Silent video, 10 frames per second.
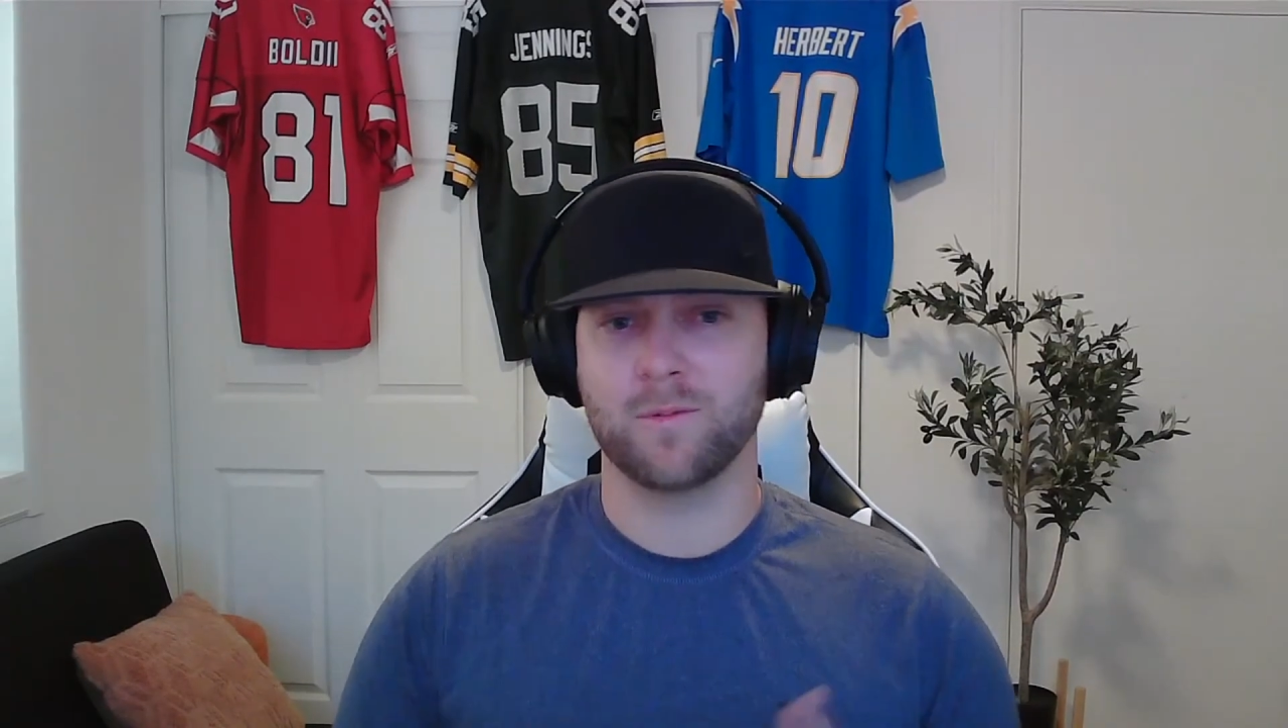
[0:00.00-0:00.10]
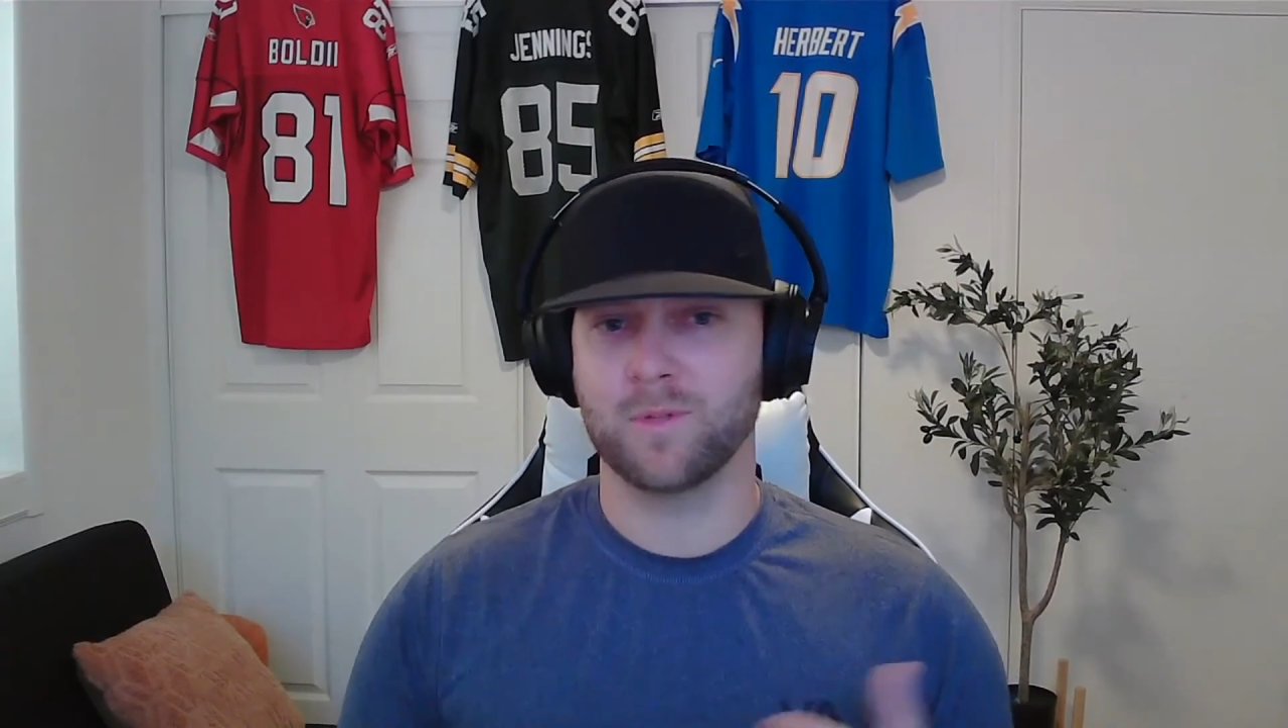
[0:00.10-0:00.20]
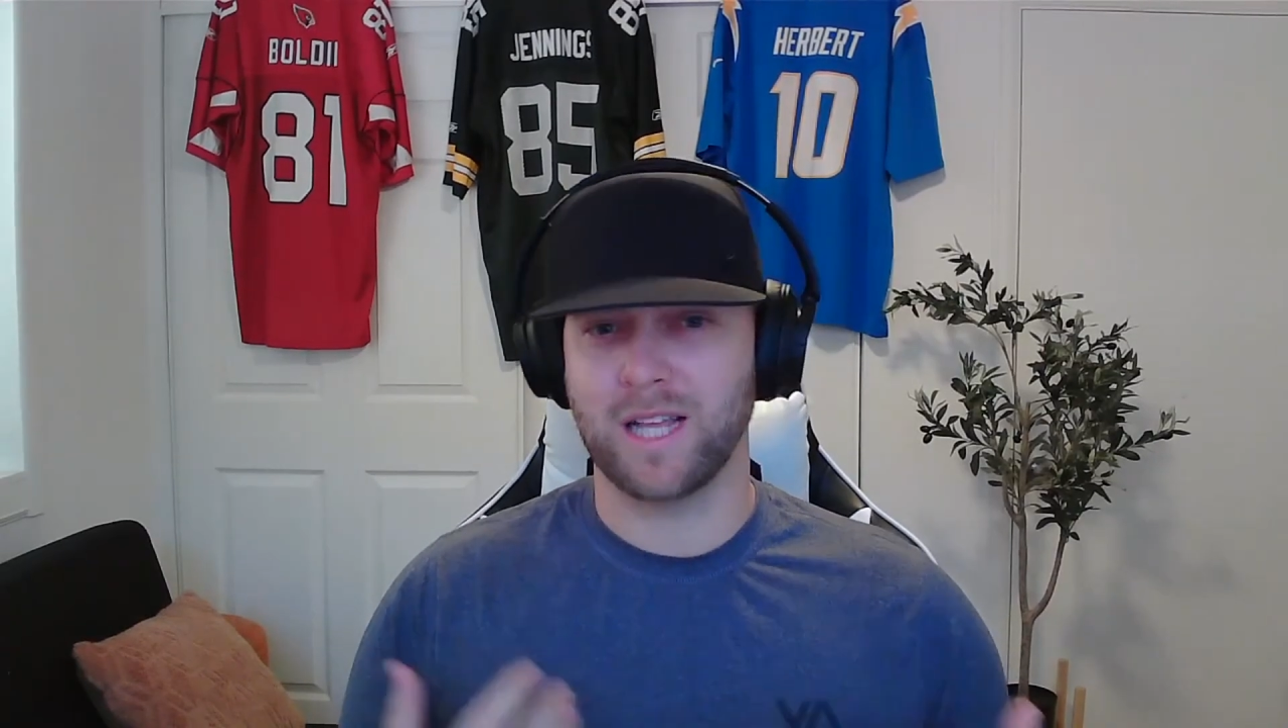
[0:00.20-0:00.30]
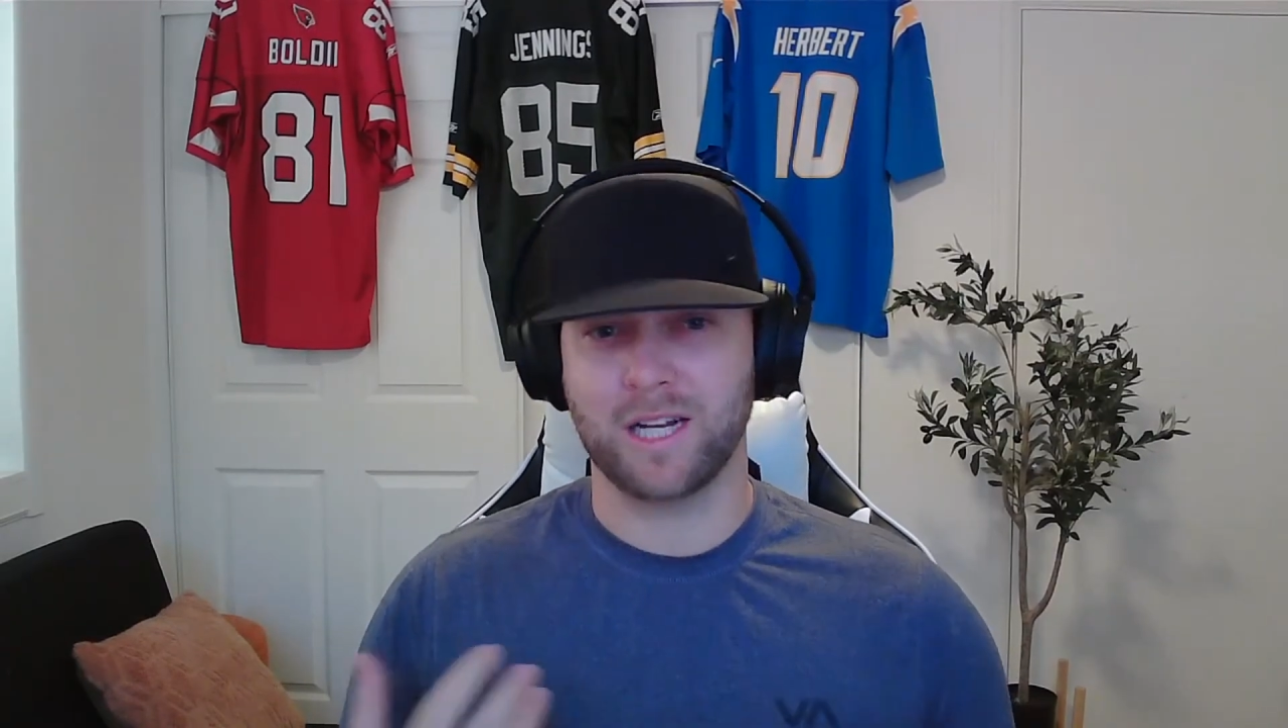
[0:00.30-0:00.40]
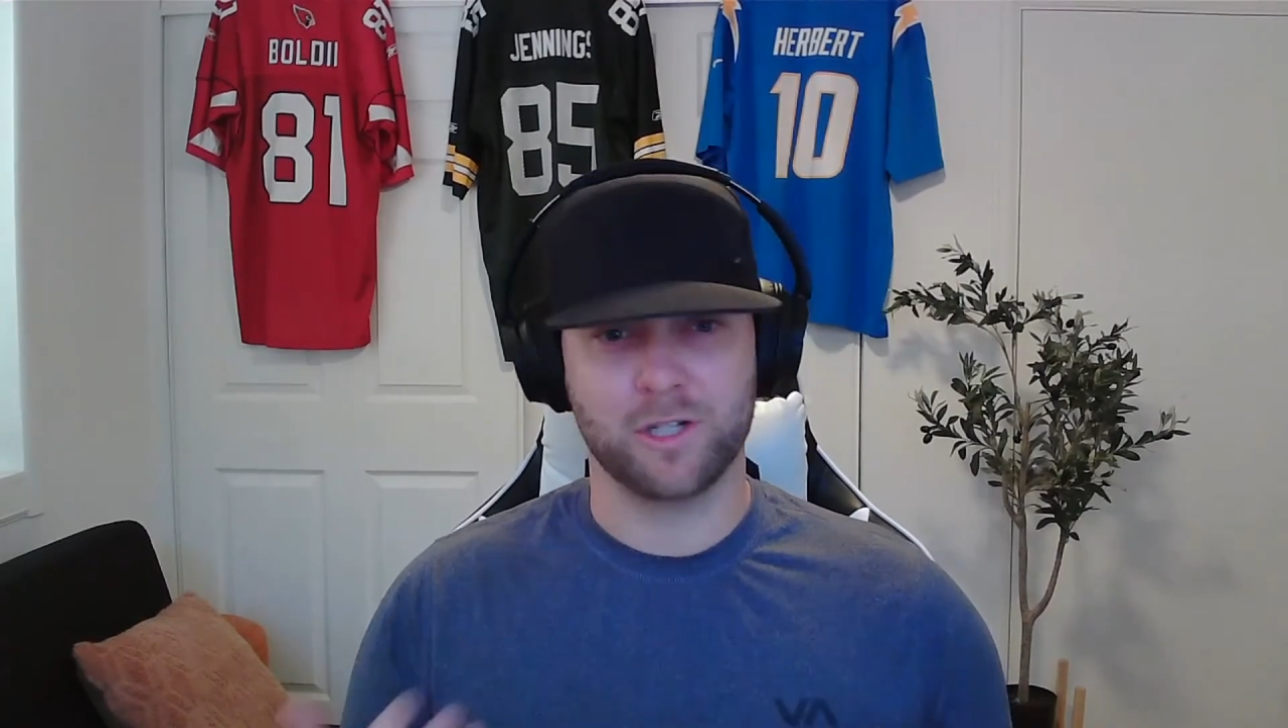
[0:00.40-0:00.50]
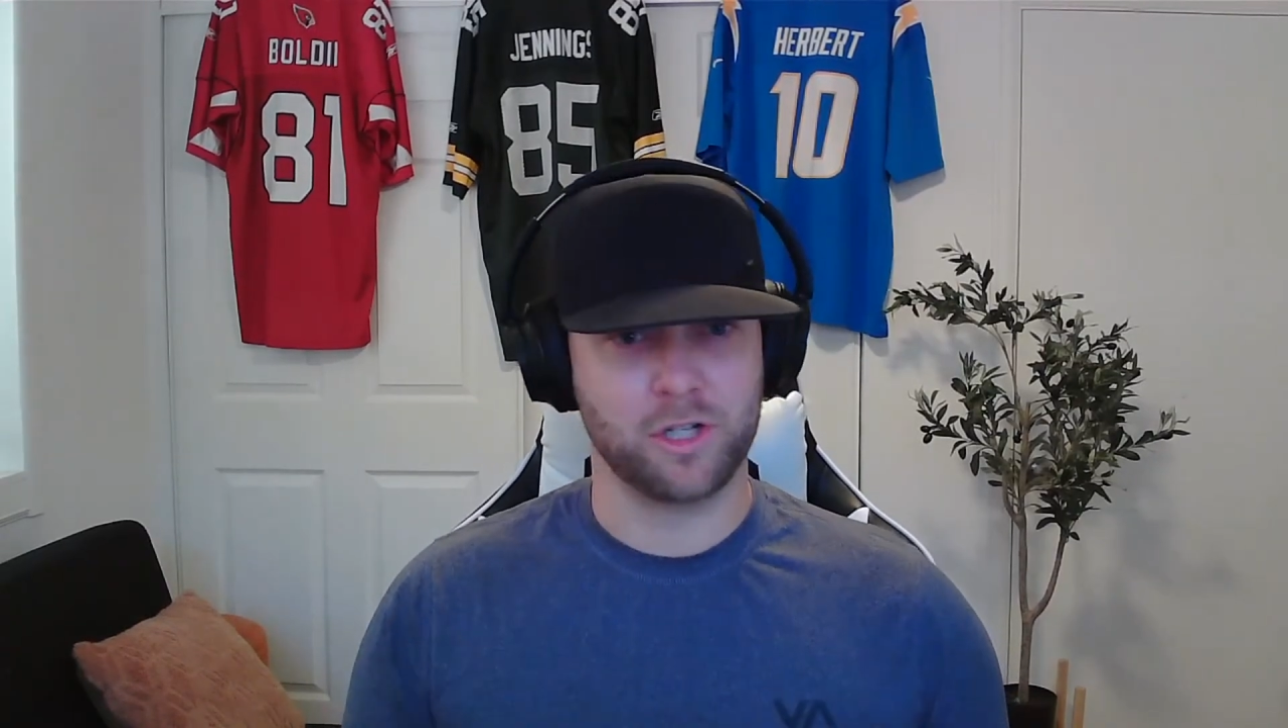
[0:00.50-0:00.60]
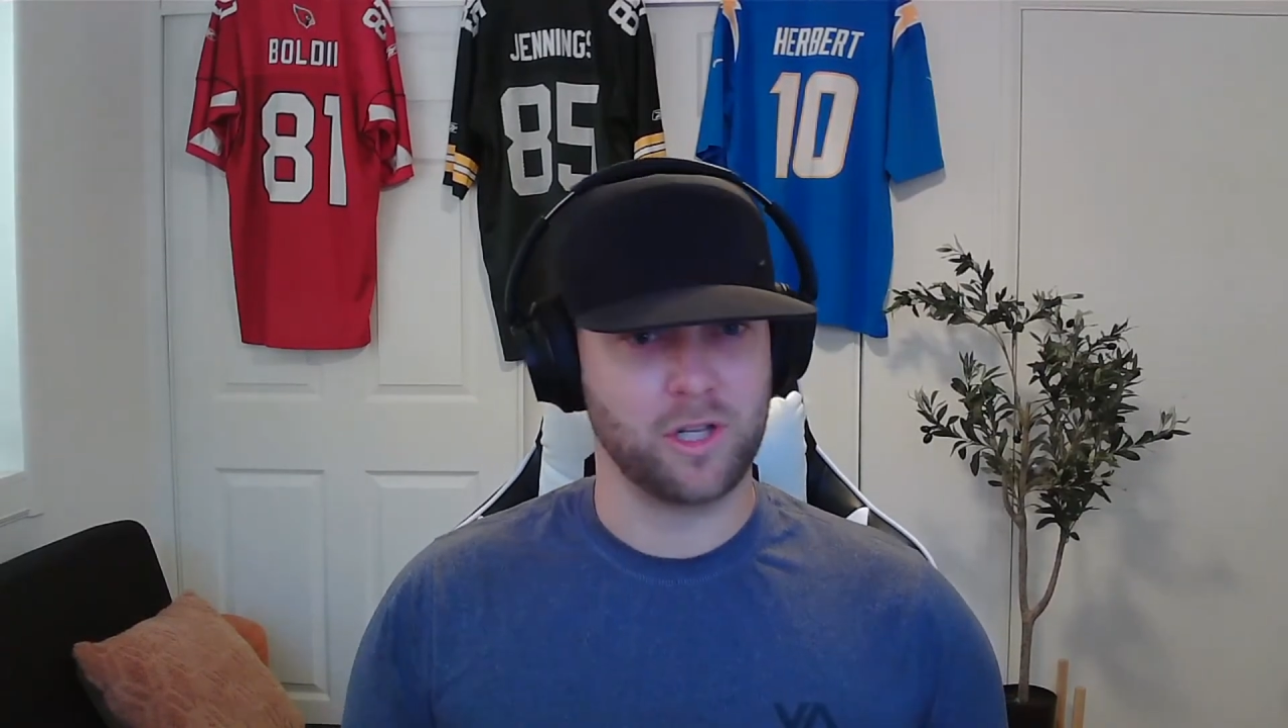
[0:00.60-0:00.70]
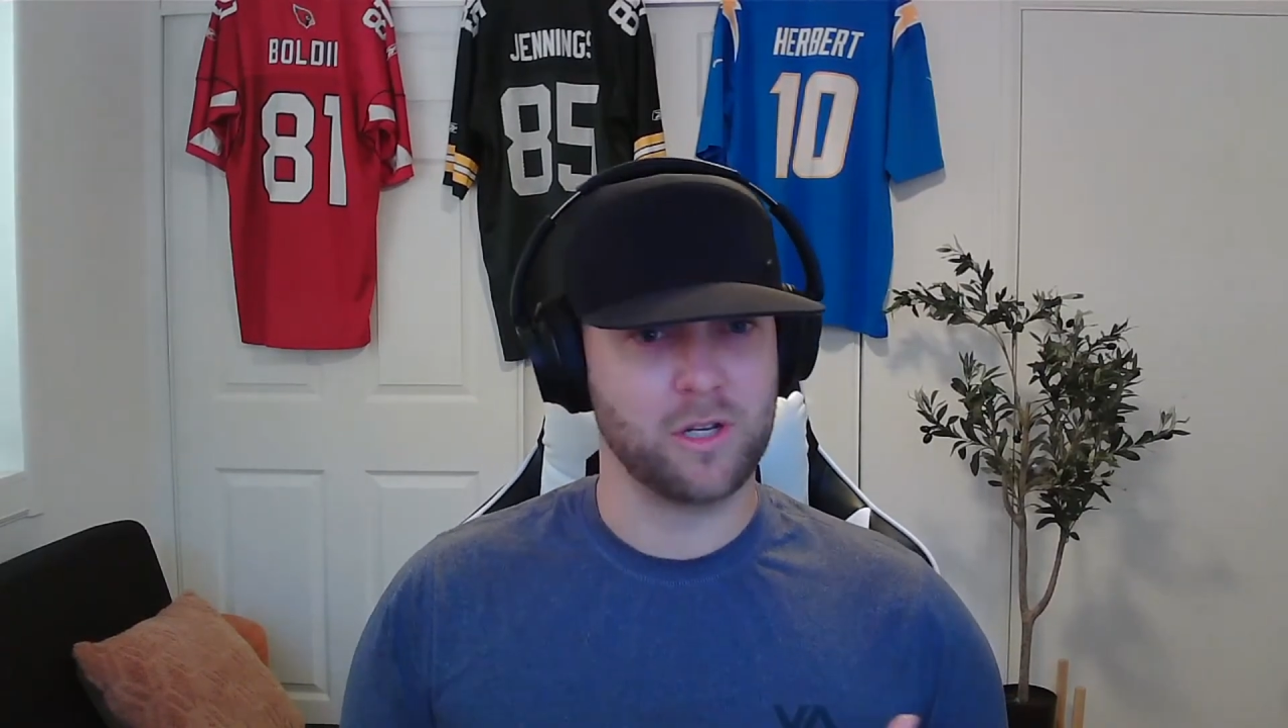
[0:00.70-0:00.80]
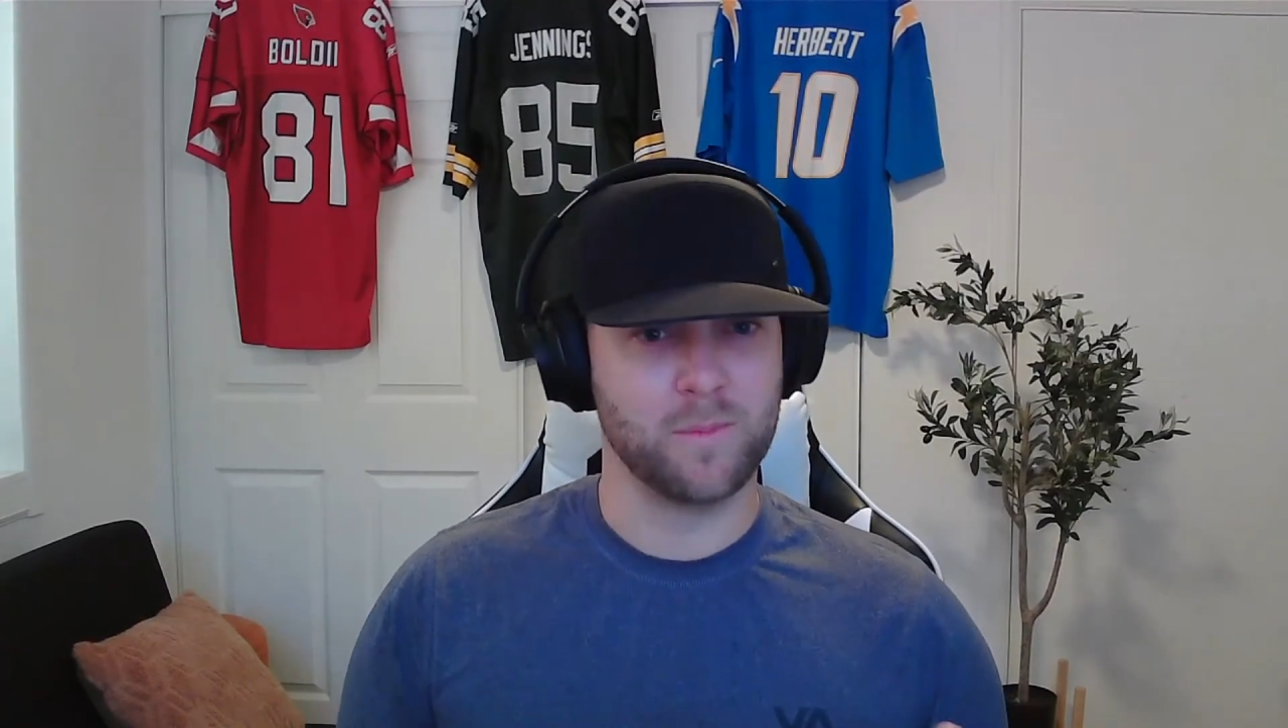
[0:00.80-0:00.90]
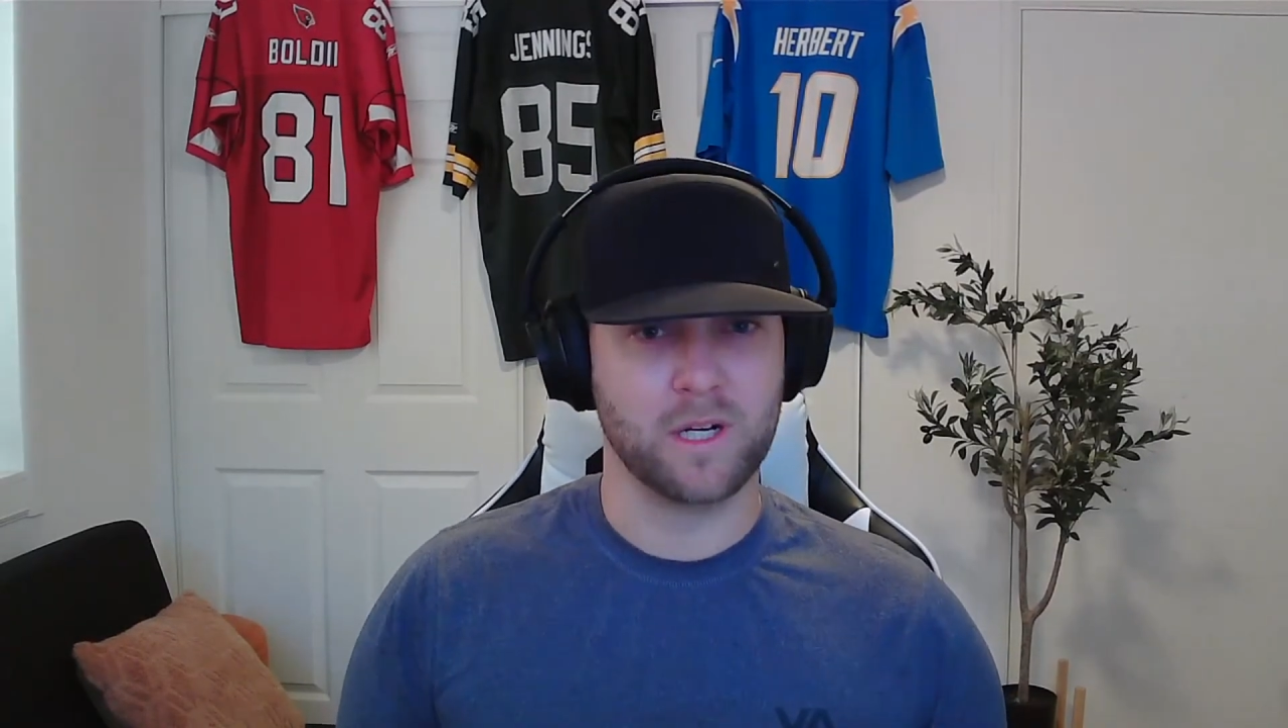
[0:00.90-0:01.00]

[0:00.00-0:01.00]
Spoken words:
it was like a Jaleel